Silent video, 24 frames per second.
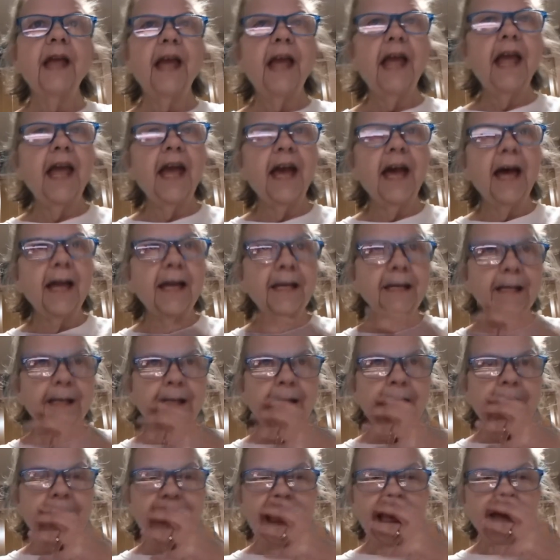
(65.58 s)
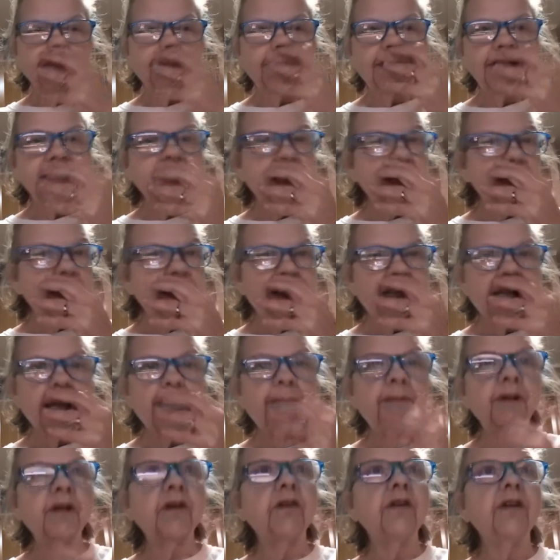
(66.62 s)
and that can be done in
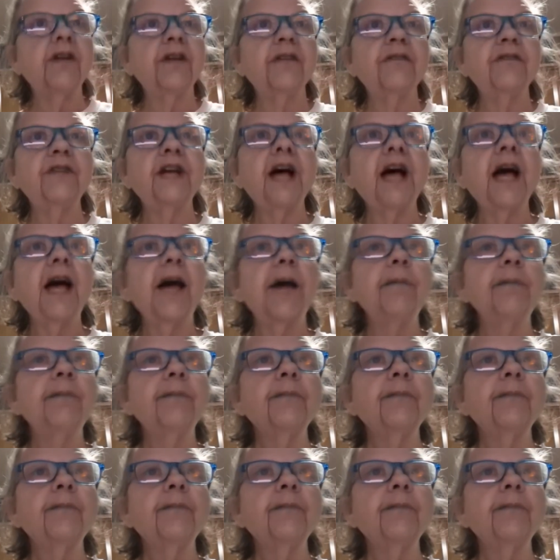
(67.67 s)
that period of time.